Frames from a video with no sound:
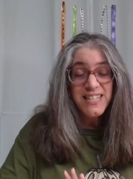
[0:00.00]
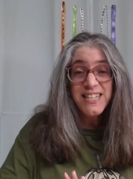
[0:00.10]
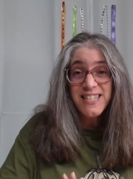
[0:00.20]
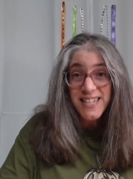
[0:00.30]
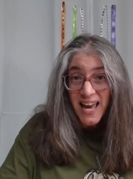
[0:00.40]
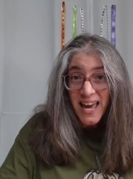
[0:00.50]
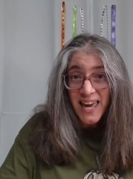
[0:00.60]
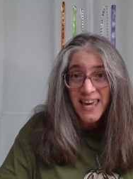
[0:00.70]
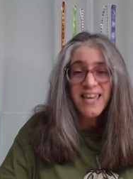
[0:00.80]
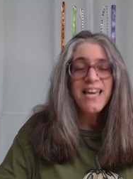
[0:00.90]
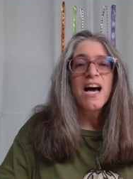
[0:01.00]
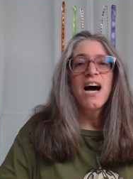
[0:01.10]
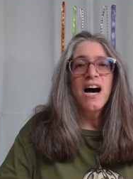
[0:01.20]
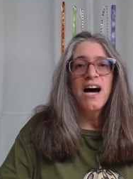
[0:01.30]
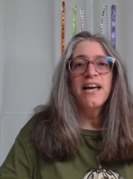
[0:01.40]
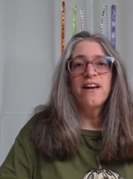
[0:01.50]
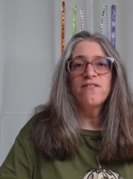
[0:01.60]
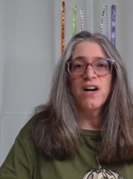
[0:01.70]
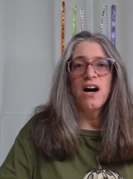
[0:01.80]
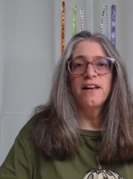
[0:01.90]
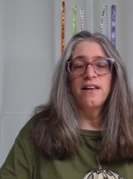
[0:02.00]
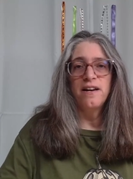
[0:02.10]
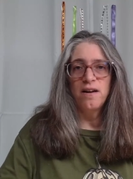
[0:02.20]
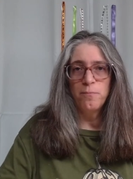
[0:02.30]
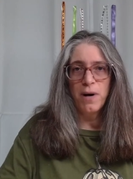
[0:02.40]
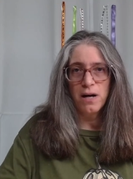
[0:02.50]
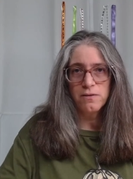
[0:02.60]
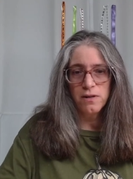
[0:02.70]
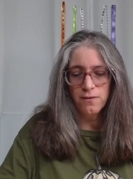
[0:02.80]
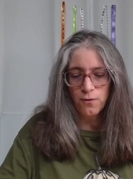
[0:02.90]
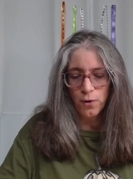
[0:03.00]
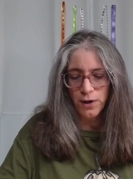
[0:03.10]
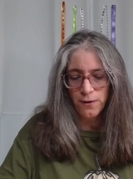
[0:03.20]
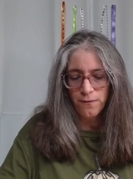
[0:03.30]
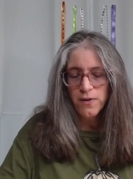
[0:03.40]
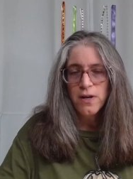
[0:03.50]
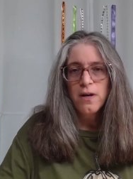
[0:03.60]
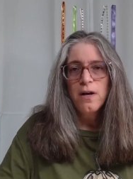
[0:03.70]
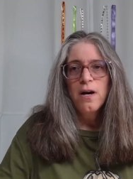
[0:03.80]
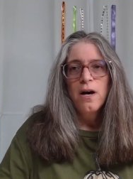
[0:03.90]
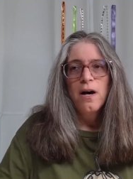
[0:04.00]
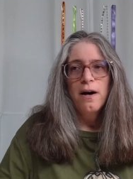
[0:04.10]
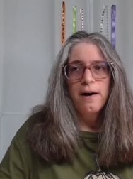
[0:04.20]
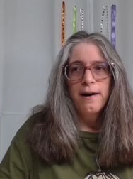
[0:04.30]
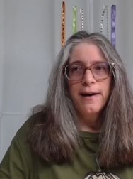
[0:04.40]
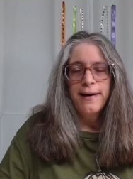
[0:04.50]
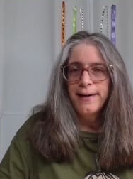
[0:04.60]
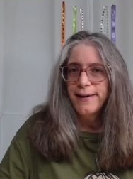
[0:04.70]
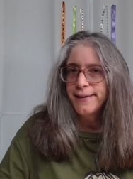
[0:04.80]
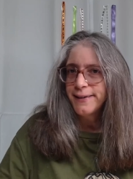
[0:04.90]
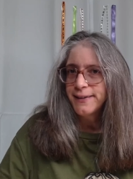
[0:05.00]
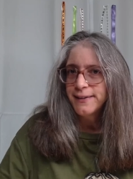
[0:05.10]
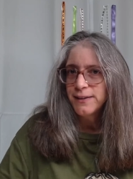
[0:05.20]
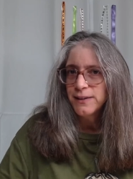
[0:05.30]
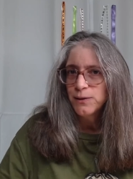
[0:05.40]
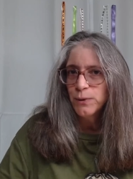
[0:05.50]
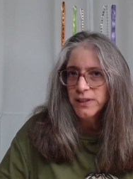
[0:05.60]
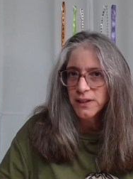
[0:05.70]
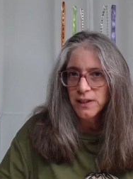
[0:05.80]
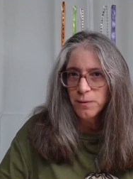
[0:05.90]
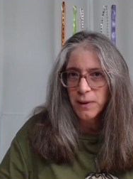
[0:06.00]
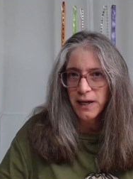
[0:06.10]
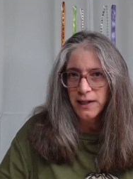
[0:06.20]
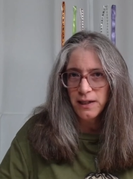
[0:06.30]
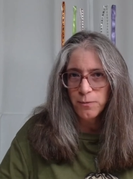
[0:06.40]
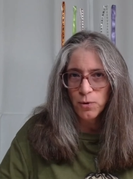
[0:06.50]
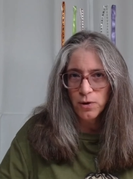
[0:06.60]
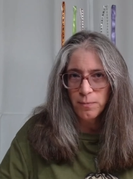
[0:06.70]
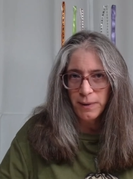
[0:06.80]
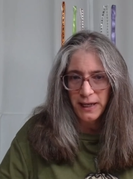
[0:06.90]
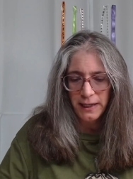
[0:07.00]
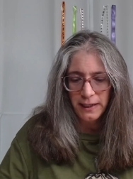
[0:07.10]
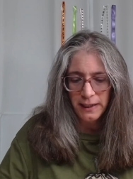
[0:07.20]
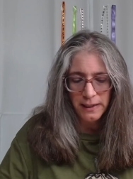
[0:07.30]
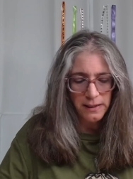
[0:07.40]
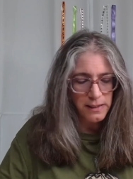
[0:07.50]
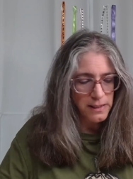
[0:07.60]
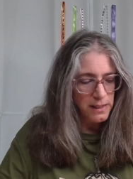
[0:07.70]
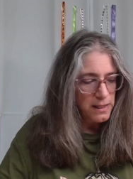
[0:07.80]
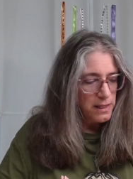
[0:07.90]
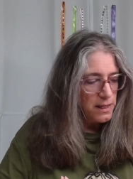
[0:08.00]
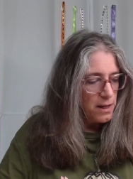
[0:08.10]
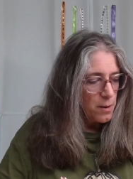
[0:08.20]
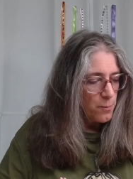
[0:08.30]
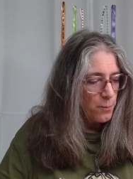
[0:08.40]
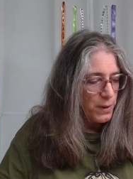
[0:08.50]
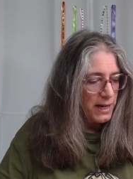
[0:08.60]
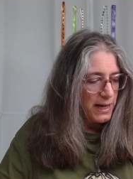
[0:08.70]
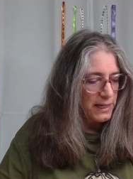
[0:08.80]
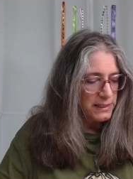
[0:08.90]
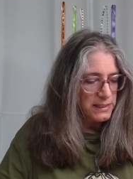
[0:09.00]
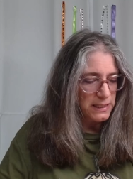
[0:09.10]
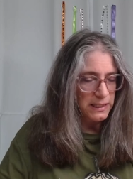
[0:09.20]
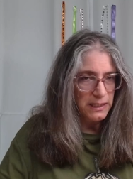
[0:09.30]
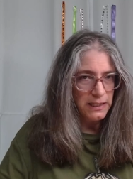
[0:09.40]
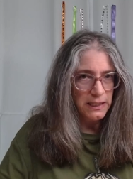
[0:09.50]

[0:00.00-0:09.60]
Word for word: today I have got an unboxing for you. I wasn't going to buy any more paintings, but